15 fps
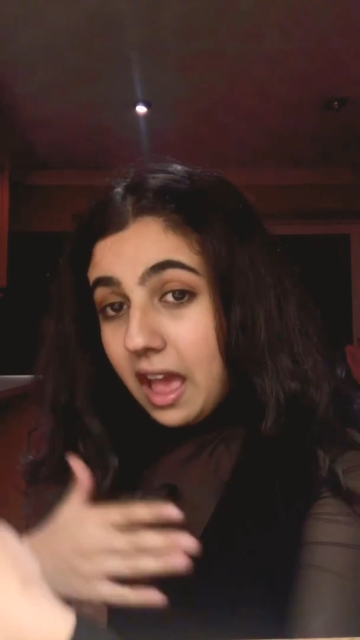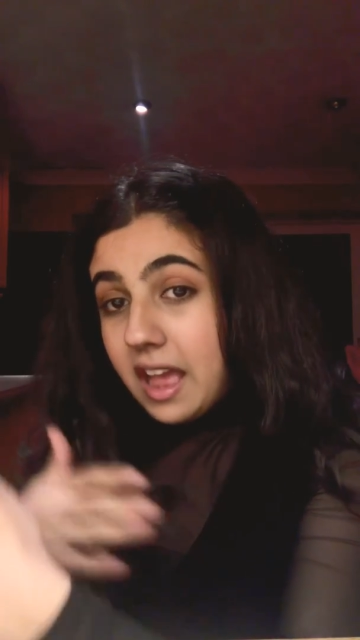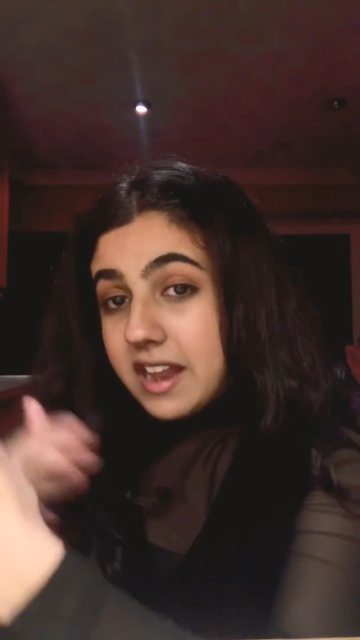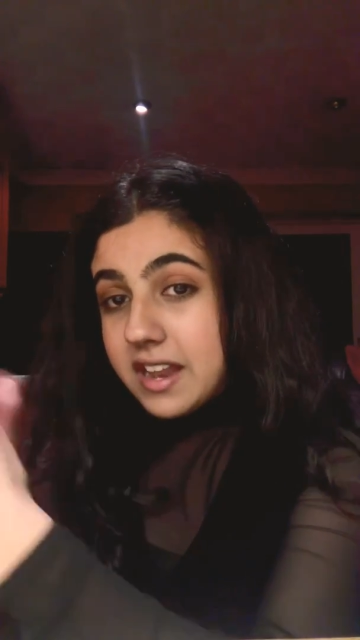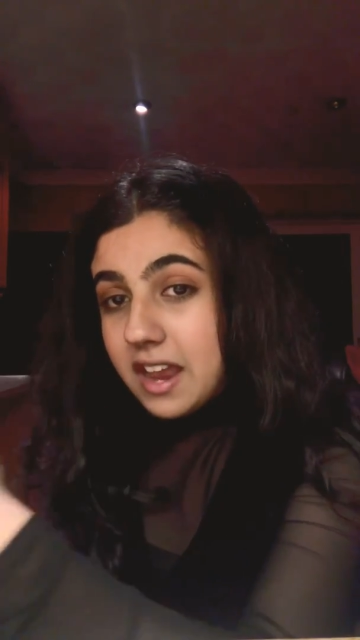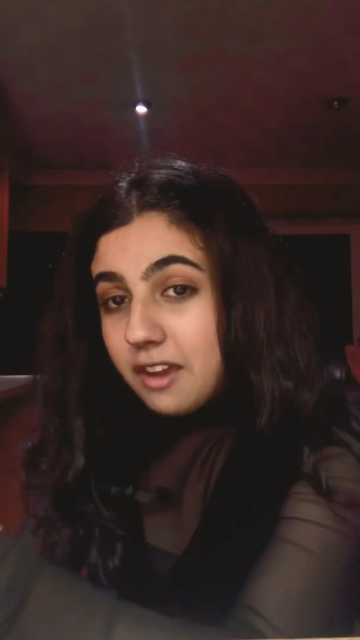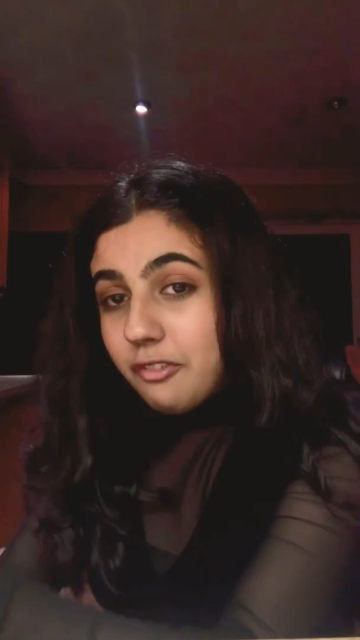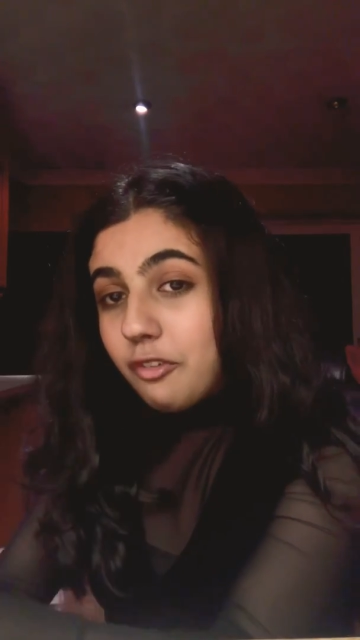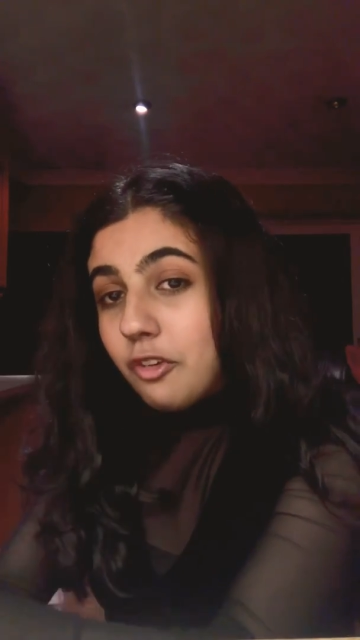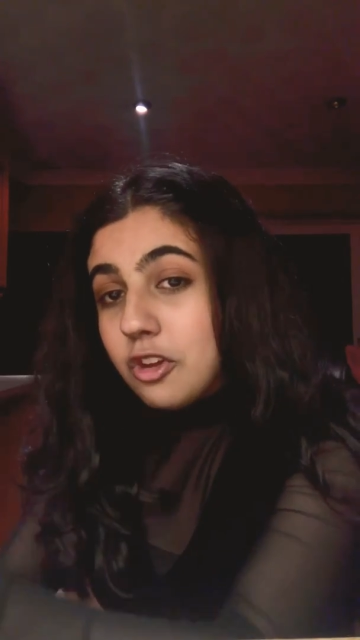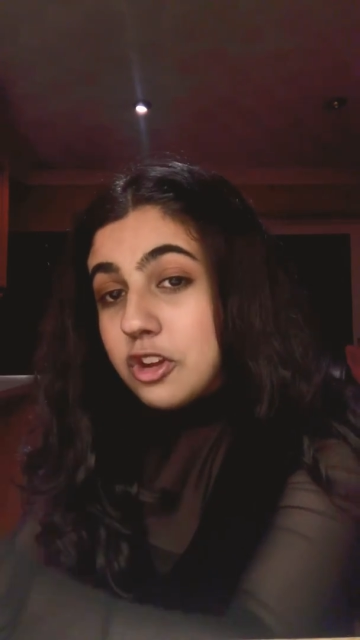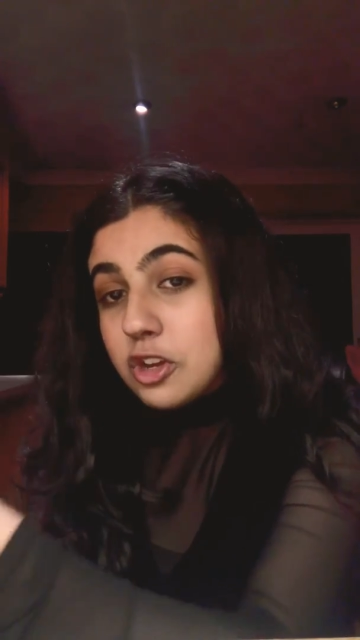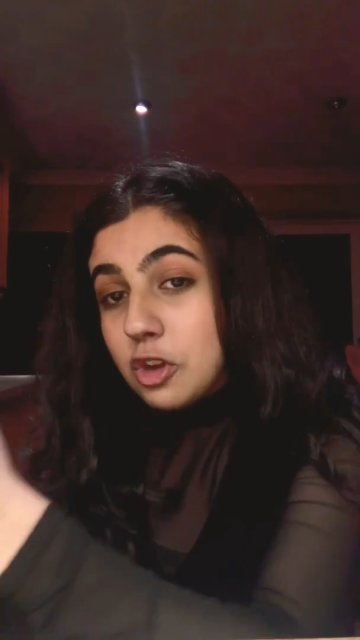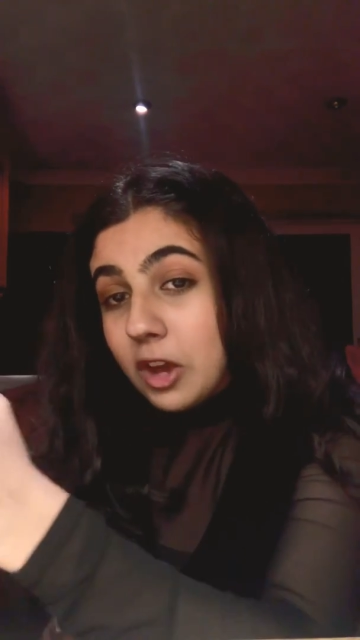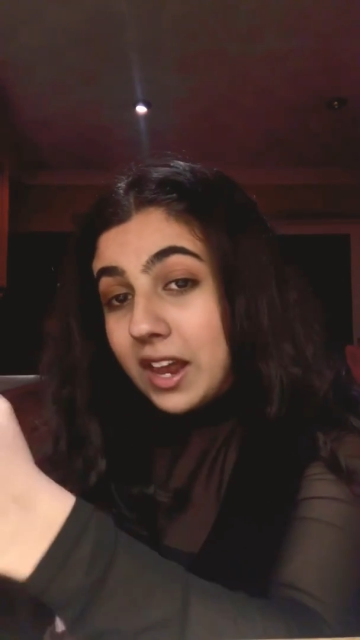Therefore,
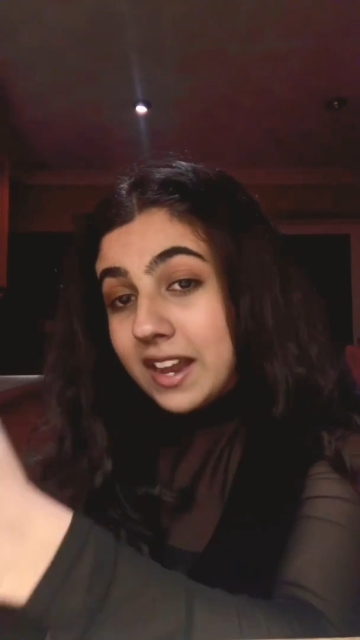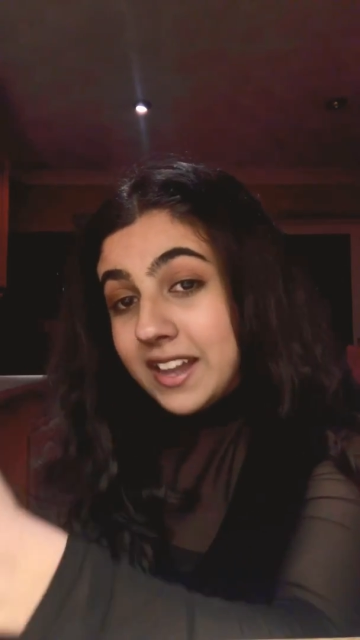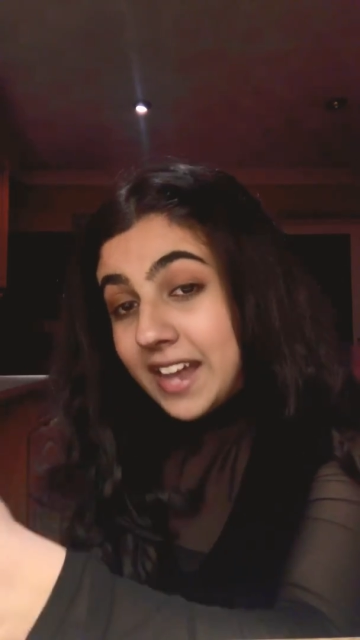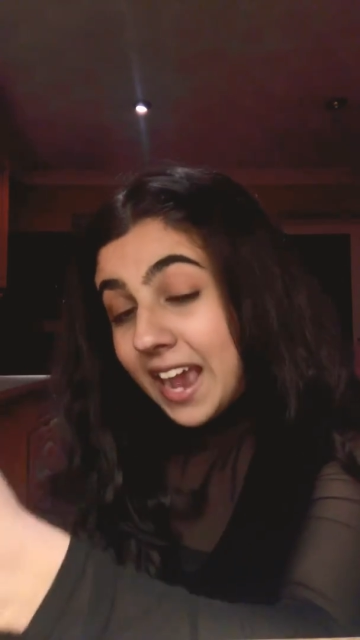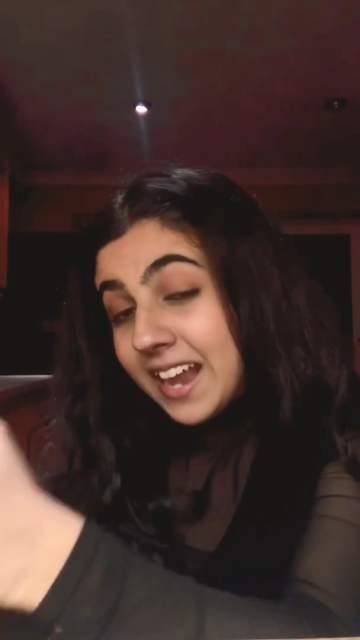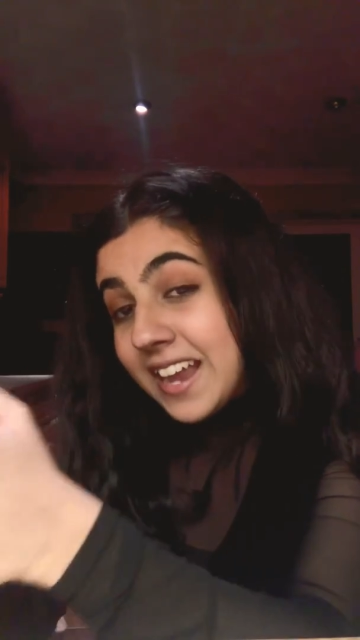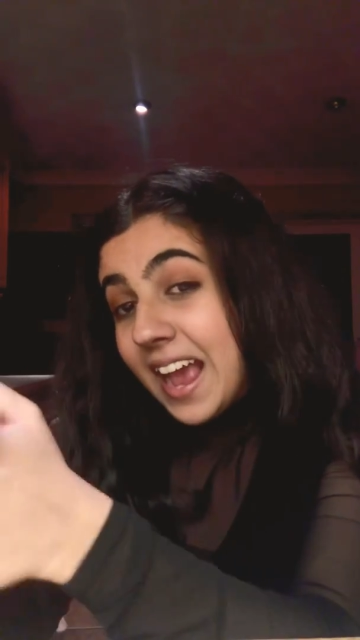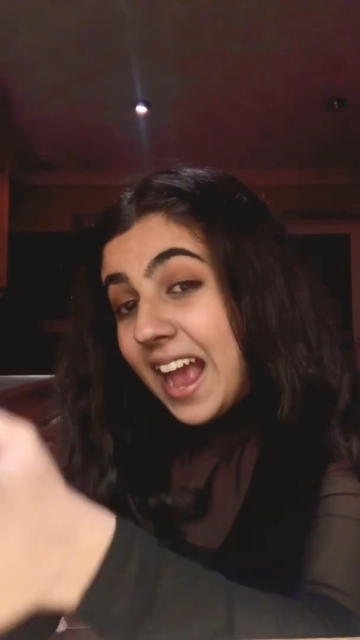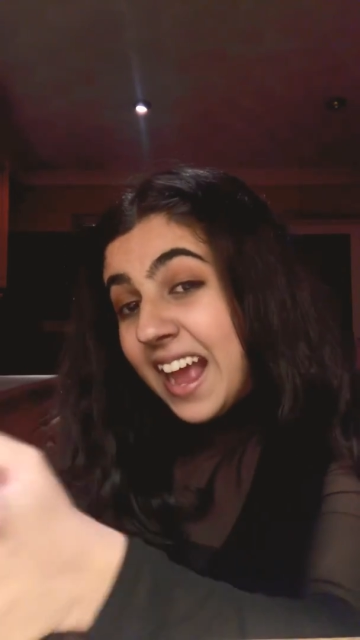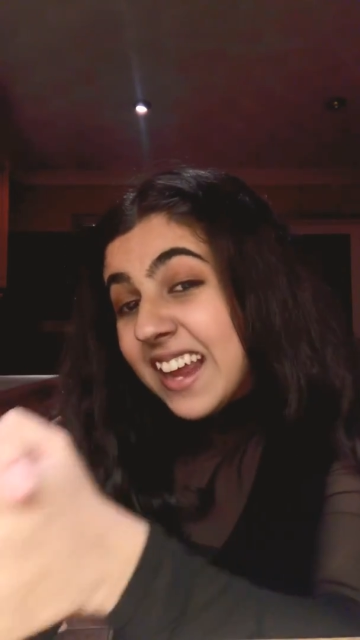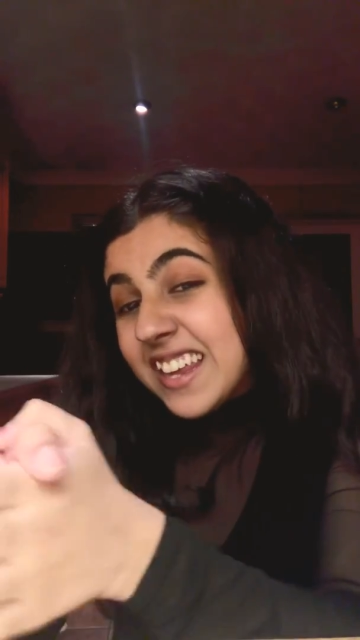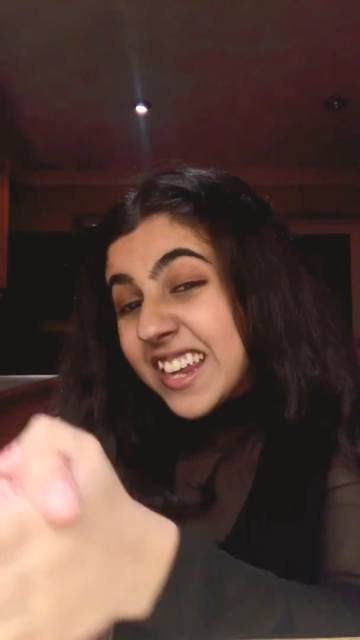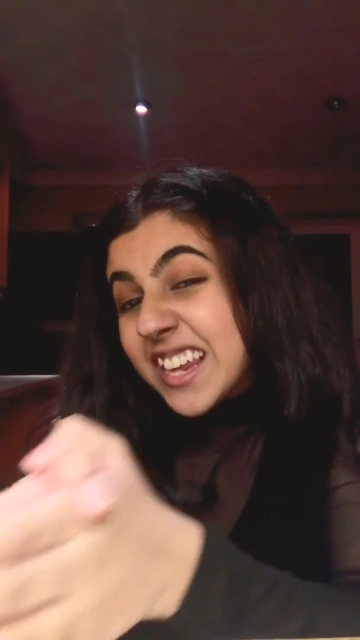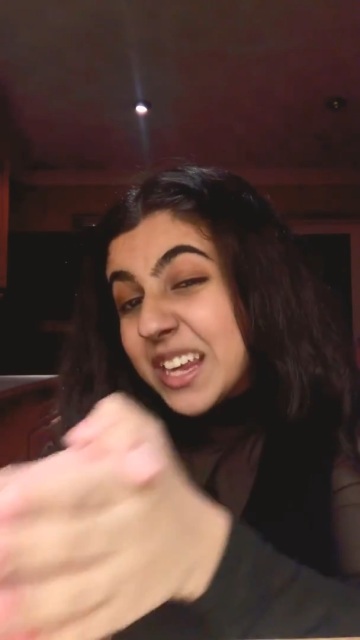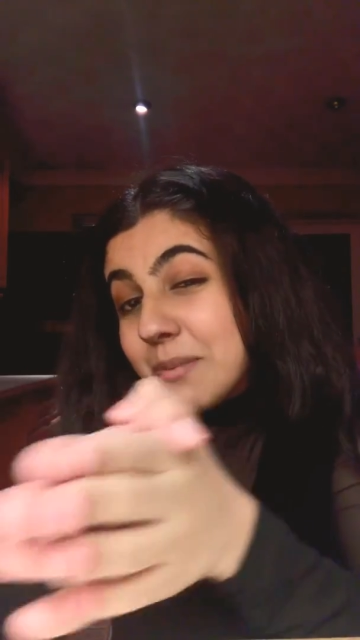that
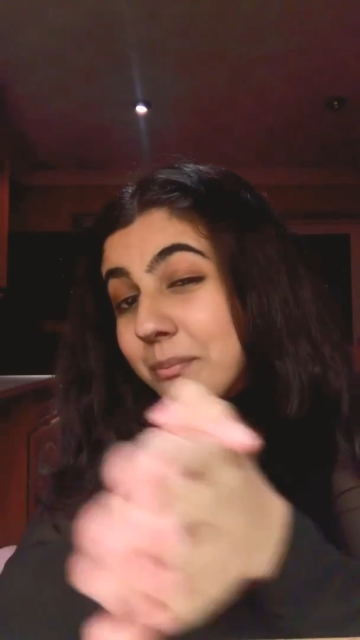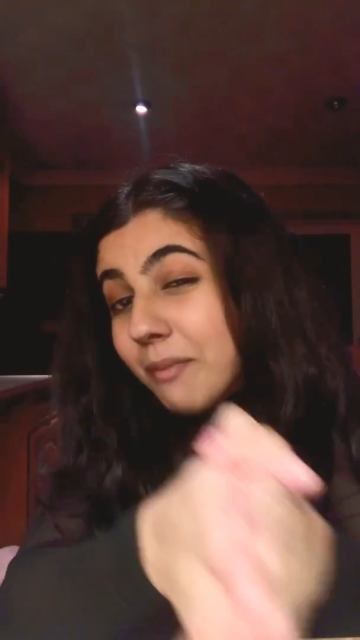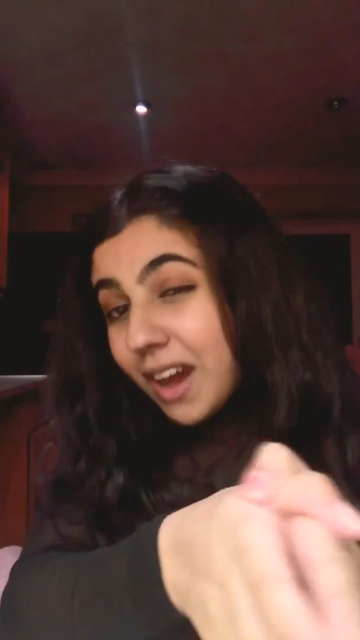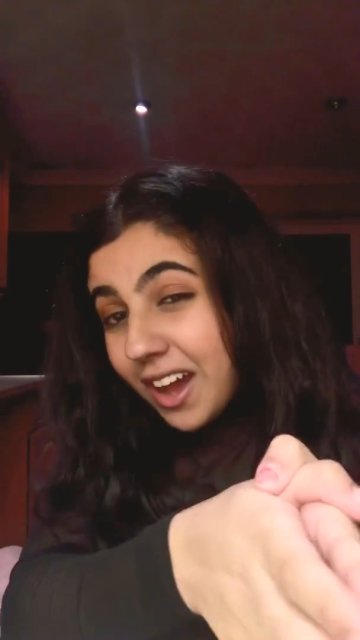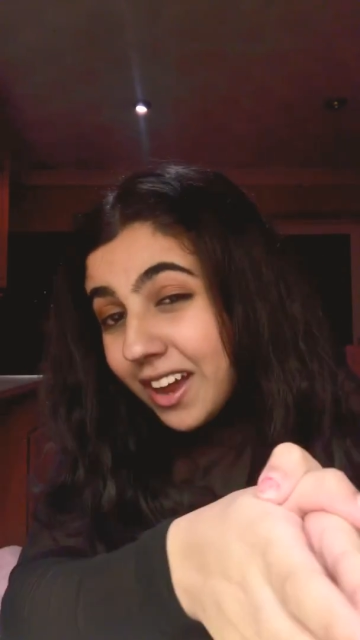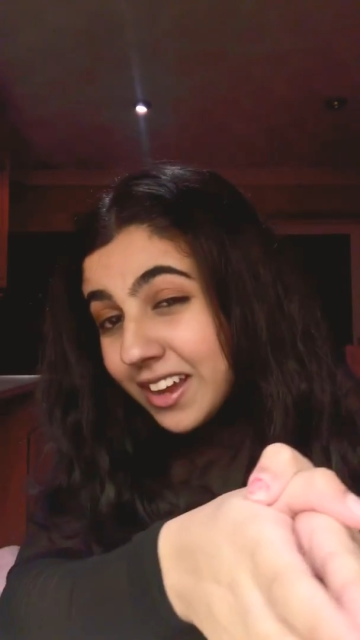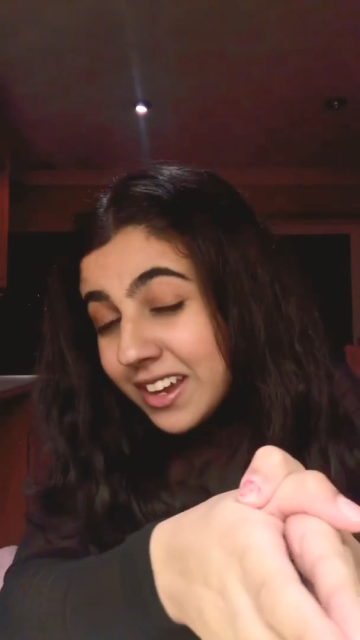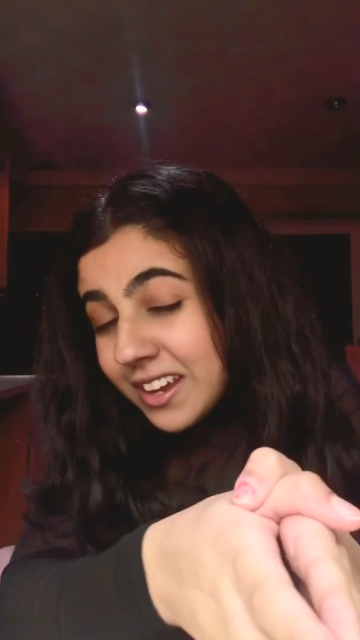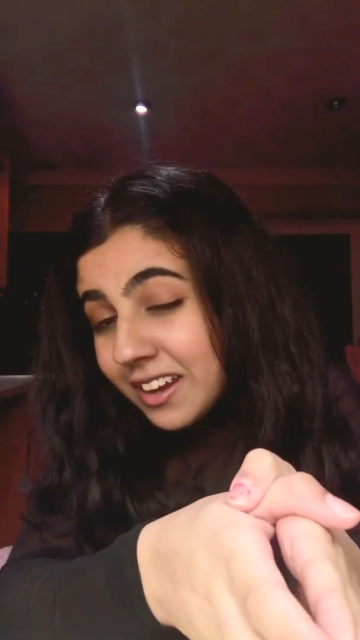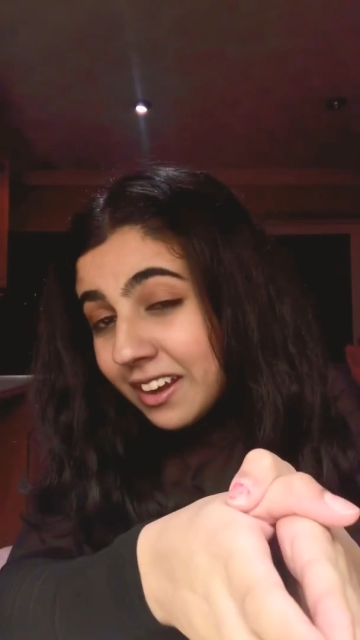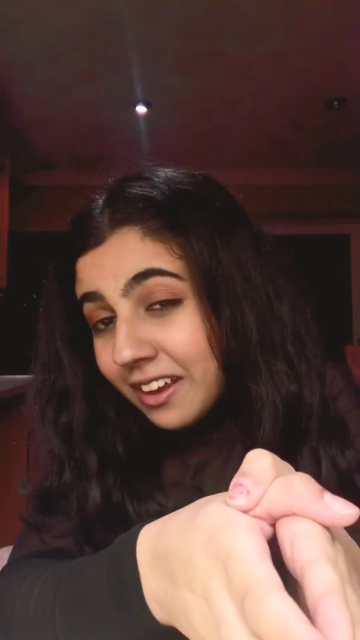anxious mind